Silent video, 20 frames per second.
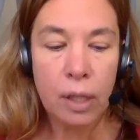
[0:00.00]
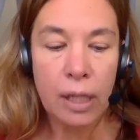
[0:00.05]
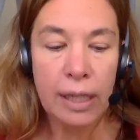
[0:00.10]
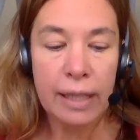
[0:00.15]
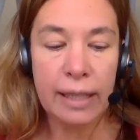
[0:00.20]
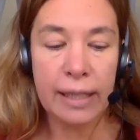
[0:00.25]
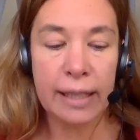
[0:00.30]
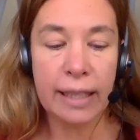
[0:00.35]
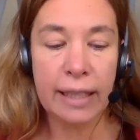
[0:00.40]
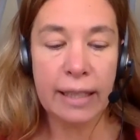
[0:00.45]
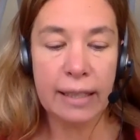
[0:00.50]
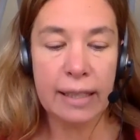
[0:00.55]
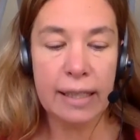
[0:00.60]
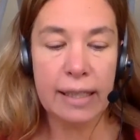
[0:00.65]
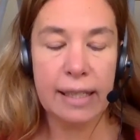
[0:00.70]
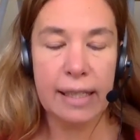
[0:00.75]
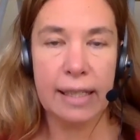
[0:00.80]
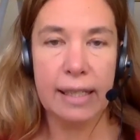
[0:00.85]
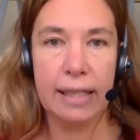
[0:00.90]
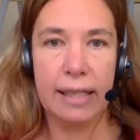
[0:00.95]

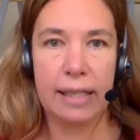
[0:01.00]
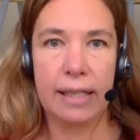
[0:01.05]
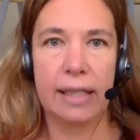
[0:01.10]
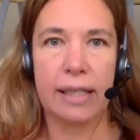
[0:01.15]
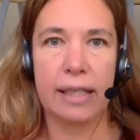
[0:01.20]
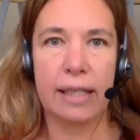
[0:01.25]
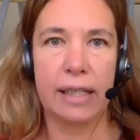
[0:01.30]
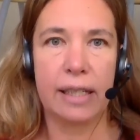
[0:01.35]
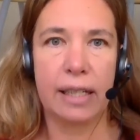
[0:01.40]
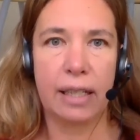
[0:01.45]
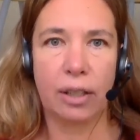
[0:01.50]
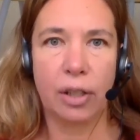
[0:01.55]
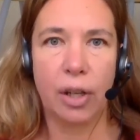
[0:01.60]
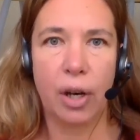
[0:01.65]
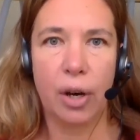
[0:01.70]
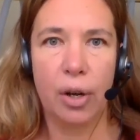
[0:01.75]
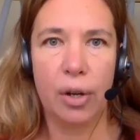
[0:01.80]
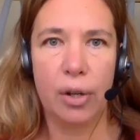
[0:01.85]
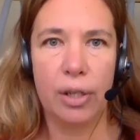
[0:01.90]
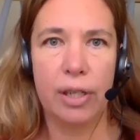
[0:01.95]
things exist in
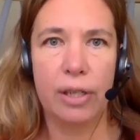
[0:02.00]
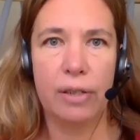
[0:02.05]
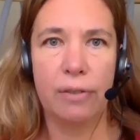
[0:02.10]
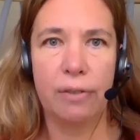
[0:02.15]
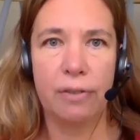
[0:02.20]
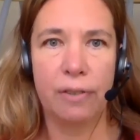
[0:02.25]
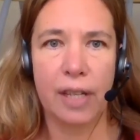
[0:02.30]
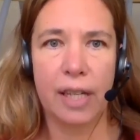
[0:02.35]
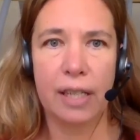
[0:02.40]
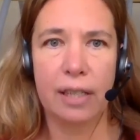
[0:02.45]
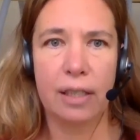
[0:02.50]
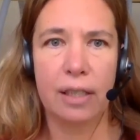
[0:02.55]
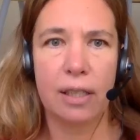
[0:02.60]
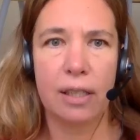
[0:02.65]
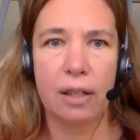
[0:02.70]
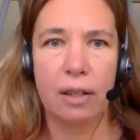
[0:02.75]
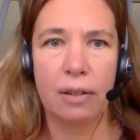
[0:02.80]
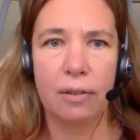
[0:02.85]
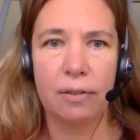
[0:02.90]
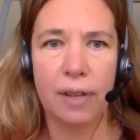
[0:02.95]
coded
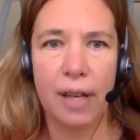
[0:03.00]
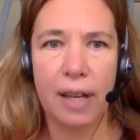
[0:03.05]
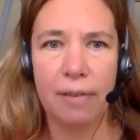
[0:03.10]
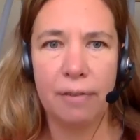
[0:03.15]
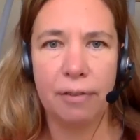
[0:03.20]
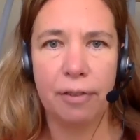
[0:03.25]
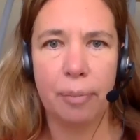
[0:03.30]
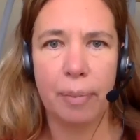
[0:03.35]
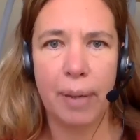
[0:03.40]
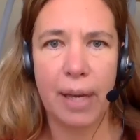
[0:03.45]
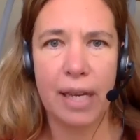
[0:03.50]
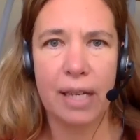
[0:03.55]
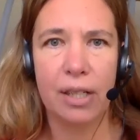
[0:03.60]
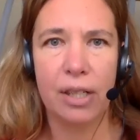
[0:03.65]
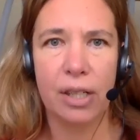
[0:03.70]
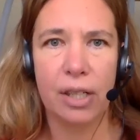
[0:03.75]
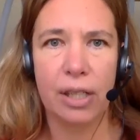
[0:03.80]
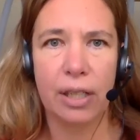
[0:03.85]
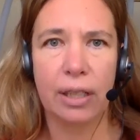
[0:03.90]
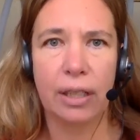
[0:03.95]
fields of
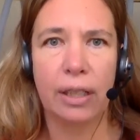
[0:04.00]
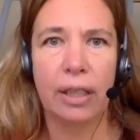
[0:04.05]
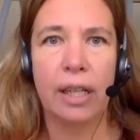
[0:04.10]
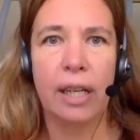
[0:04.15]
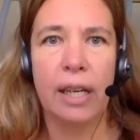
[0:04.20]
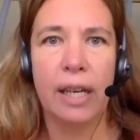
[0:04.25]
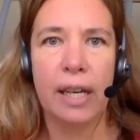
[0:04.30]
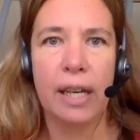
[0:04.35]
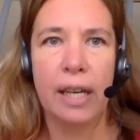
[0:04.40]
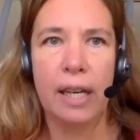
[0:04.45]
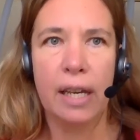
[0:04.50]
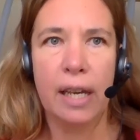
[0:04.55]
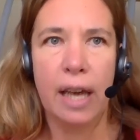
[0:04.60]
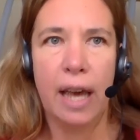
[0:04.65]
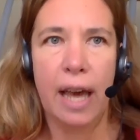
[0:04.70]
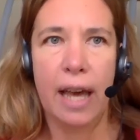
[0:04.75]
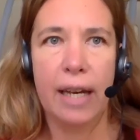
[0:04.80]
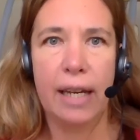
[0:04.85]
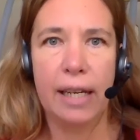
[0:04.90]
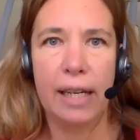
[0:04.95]
information
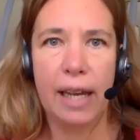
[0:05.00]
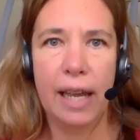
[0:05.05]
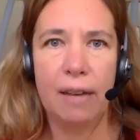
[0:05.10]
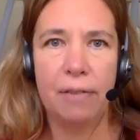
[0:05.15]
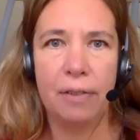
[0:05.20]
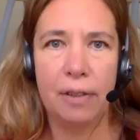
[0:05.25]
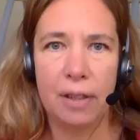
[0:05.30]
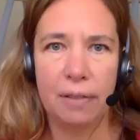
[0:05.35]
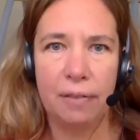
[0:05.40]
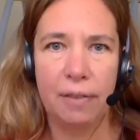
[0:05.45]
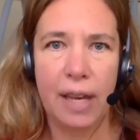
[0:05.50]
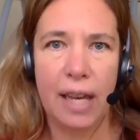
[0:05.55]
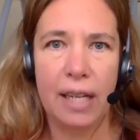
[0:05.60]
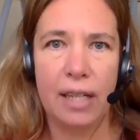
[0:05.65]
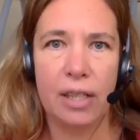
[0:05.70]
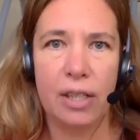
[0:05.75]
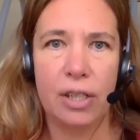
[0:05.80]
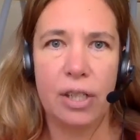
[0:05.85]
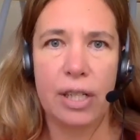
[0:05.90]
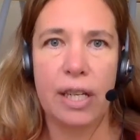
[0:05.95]
at a level of
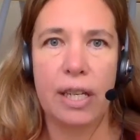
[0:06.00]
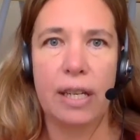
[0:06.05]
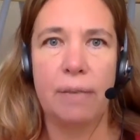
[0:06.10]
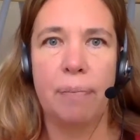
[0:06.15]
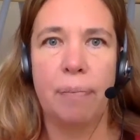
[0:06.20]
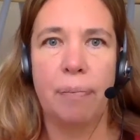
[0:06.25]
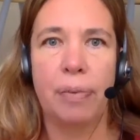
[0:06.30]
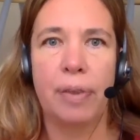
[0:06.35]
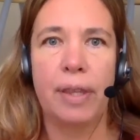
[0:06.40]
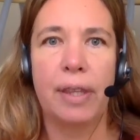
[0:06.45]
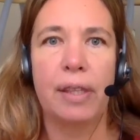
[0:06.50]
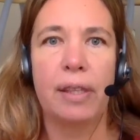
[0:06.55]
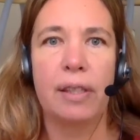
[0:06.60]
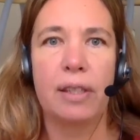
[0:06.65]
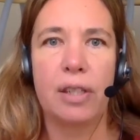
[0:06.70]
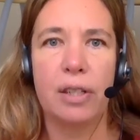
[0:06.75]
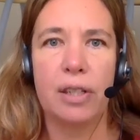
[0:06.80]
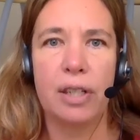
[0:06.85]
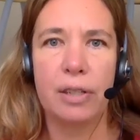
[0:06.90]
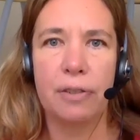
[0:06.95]
energy.
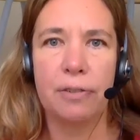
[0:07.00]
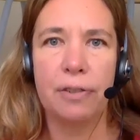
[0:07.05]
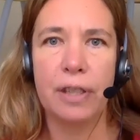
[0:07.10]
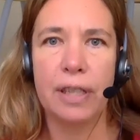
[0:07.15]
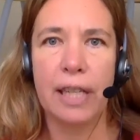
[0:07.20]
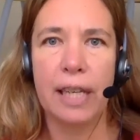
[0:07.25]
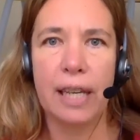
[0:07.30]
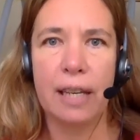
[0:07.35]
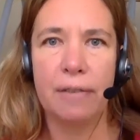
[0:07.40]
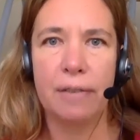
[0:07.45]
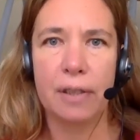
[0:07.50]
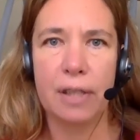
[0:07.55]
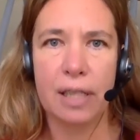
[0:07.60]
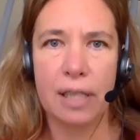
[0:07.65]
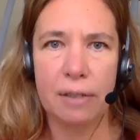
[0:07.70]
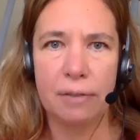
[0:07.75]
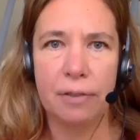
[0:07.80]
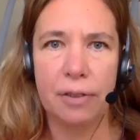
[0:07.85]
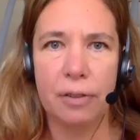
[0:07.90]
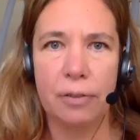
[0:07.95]
So different levels,
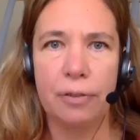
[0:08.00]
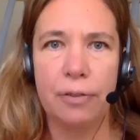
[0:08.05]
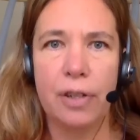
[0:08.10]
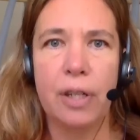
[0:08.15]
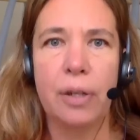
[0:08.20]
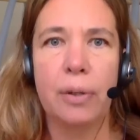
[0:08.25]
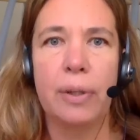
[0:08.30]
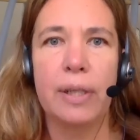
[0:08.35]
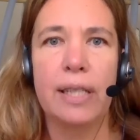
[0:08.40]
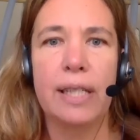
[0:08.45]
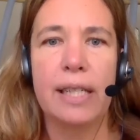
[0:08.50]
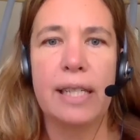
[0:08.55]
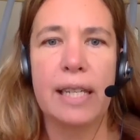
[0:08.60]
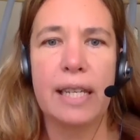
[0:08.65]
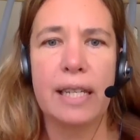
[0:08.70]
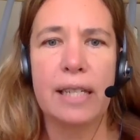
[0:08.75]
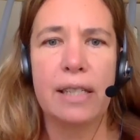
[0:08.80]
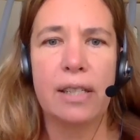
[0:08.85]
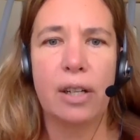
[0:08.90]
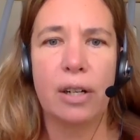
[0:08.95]
different
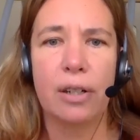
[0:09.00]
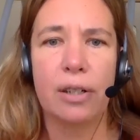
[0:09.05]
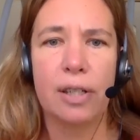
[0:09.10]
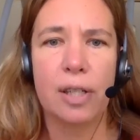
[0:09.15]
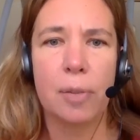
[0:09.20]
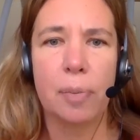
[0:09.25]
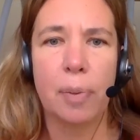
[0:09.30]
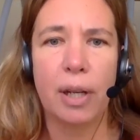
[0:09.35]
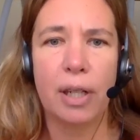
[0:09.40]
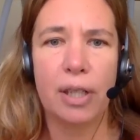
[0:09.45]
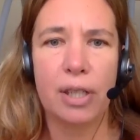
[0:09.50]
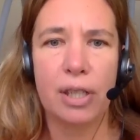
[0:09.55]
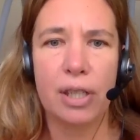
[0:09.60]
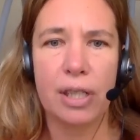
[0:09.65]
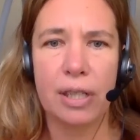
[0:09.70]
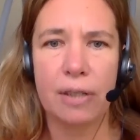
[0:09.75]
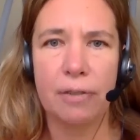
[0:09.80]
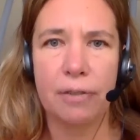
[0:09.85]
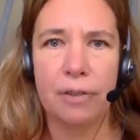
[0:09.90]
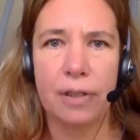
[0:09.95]
frequencies correspond to
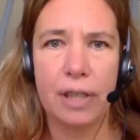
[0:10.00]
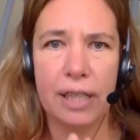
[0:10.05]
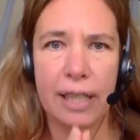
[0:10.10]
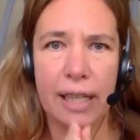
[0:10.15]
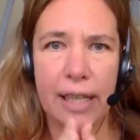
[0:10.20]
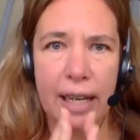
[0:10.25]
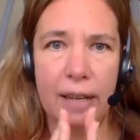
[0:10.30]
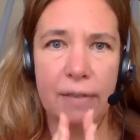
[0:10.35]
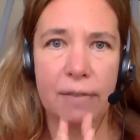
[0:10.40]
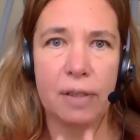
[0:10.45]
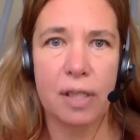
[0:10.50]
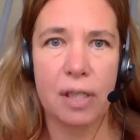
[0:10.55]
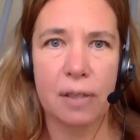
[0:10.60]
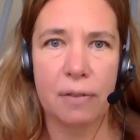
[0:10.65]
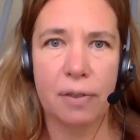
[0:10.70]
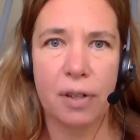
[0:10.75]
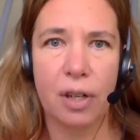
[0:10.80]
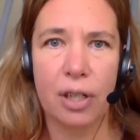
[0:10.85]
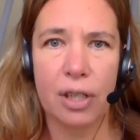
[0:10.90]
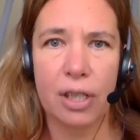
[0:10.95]
different levels
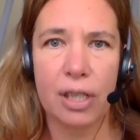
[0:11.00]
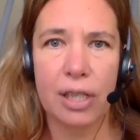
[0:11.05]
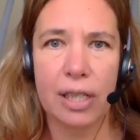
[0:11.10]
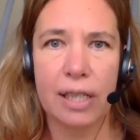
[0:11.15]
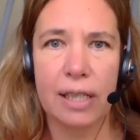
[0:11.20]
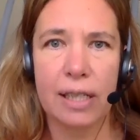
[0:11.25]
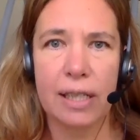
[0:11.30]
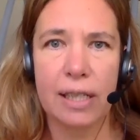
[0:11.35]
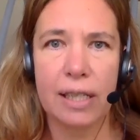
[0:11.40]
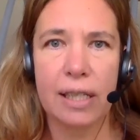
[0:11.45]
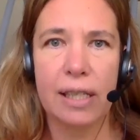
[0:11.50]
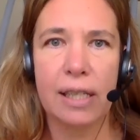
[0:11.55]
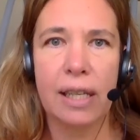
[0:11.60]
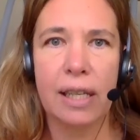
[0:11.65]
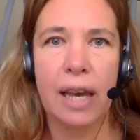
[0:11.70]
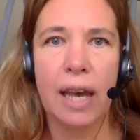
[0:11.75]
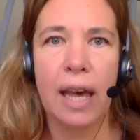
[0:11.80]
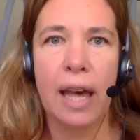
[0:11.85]
of consciousness.